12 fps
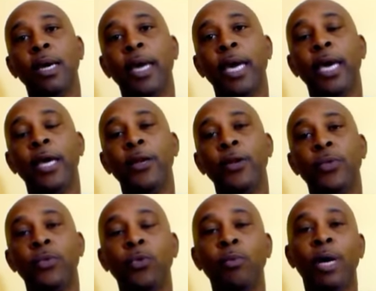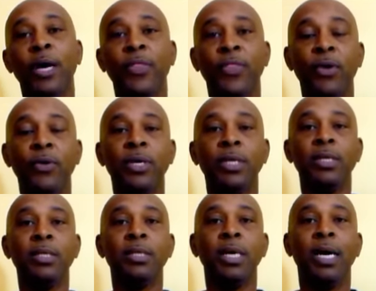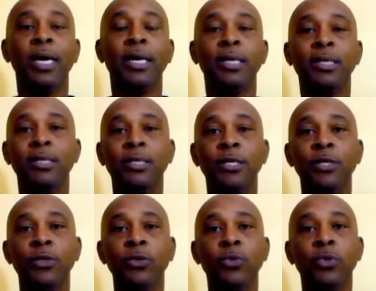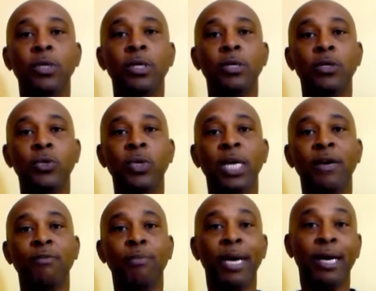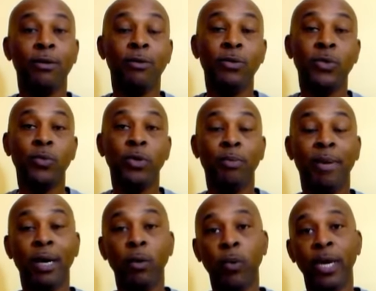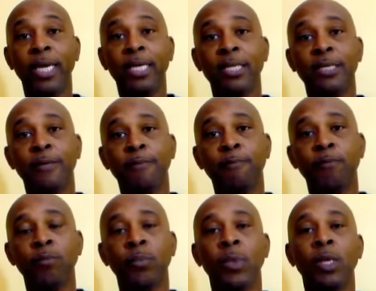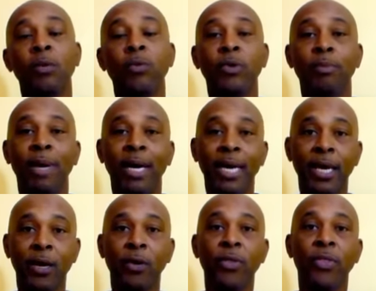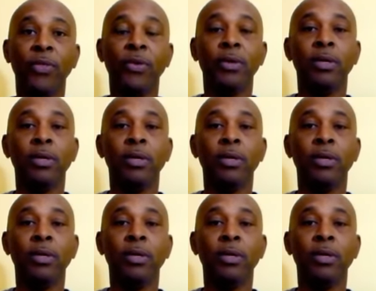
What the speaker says: And through my 30s, I continued to have battles with my weight, with my health,